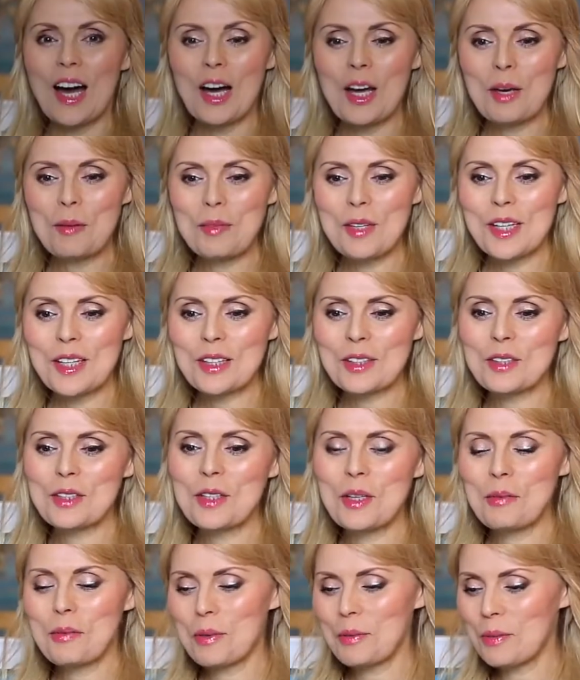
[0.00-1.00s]
Hi, I'm Nika.
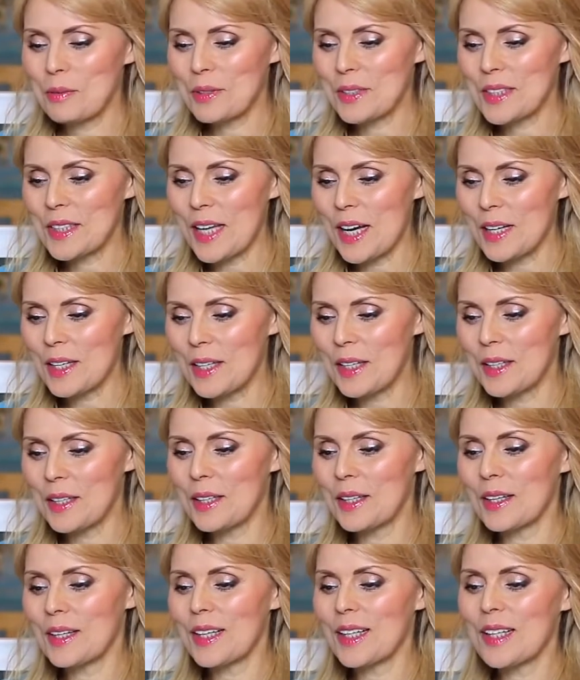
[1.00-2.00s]
Today we will be
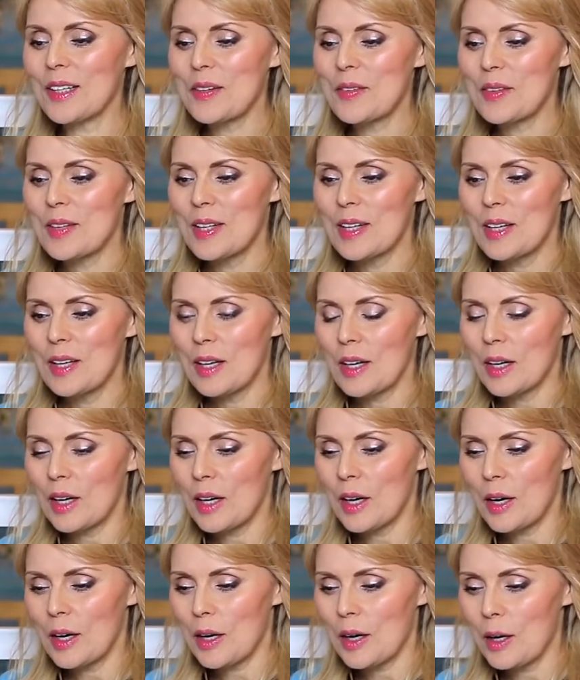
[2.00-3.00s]
studying
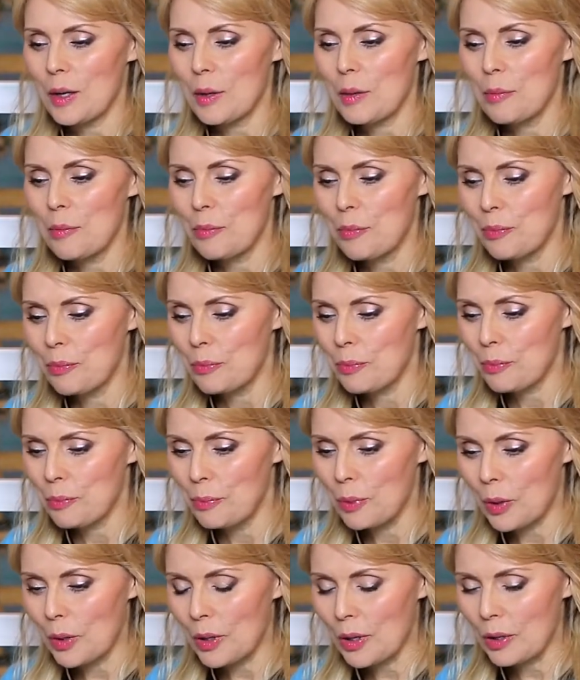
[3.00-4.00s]
uh, uh,
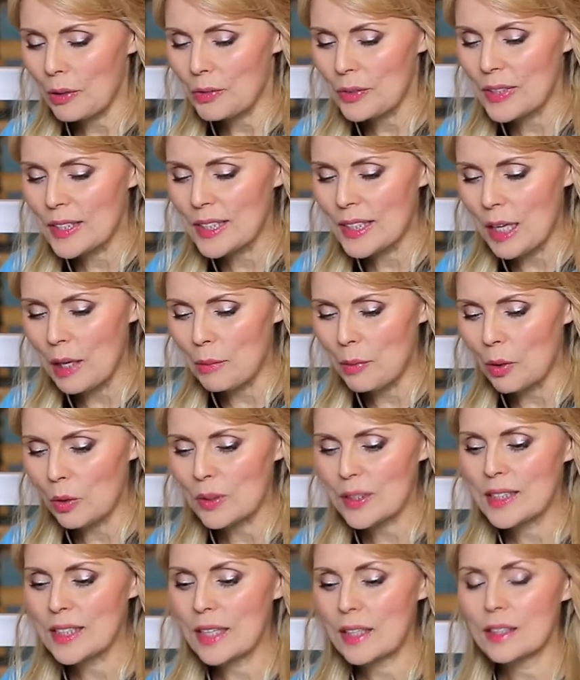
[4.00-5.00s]
Book of
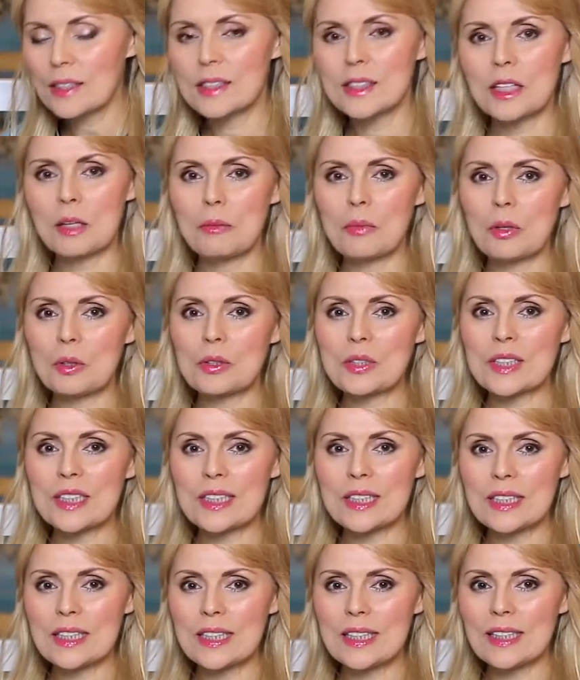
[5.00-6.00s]
Samuel, Second Samuel
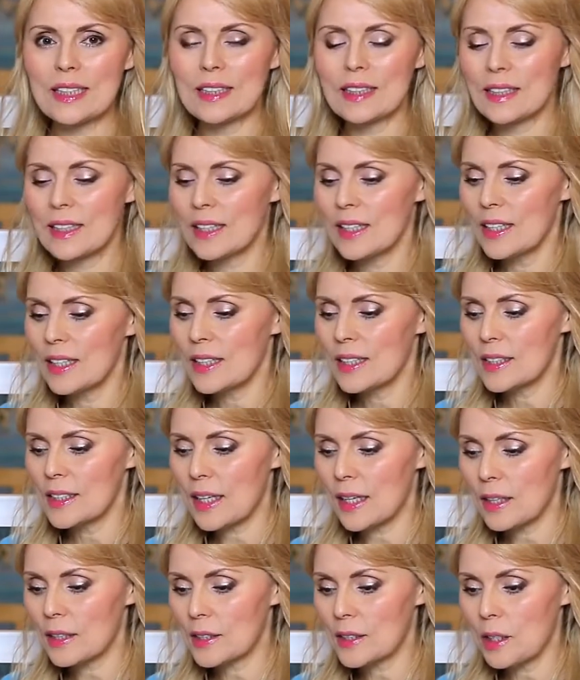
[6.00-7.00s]
sixteen.
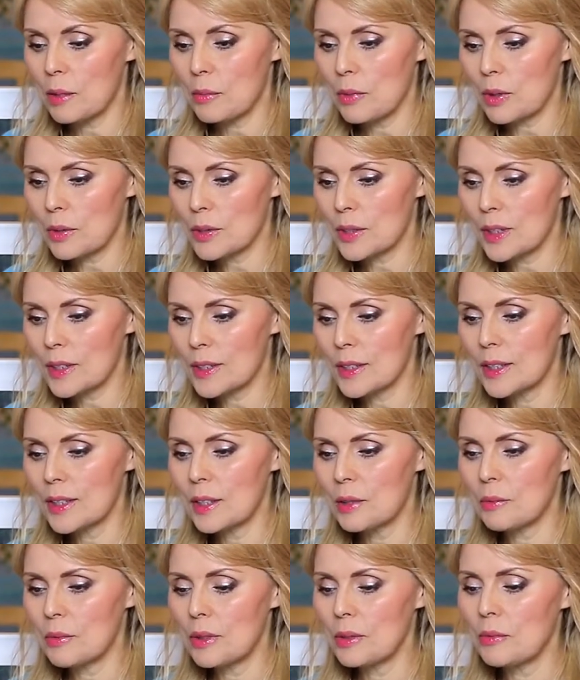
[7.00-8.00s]
Second Samuel
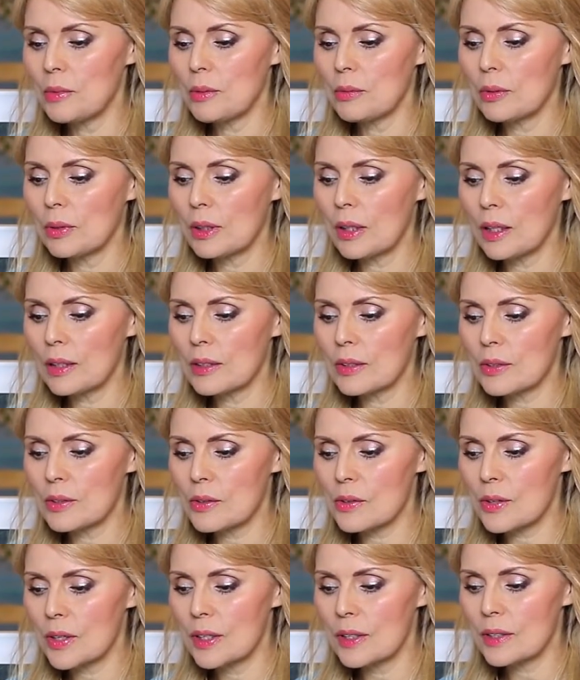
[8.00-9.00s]
sixteen, even we would like to
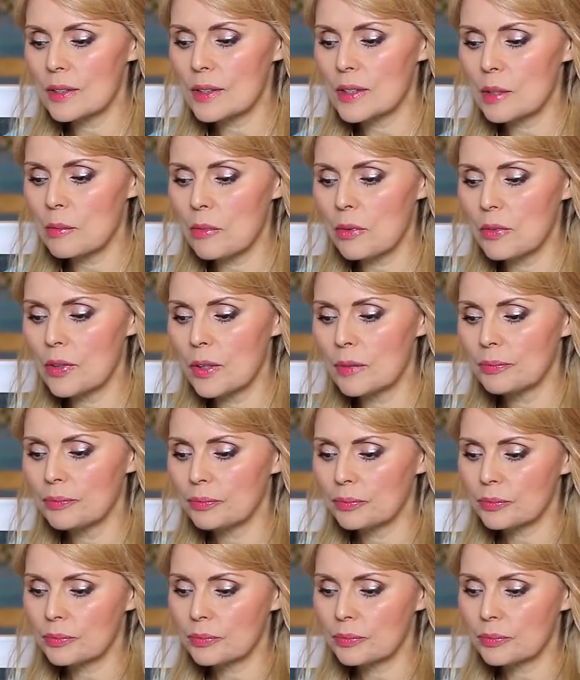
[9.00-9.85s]
read some of the,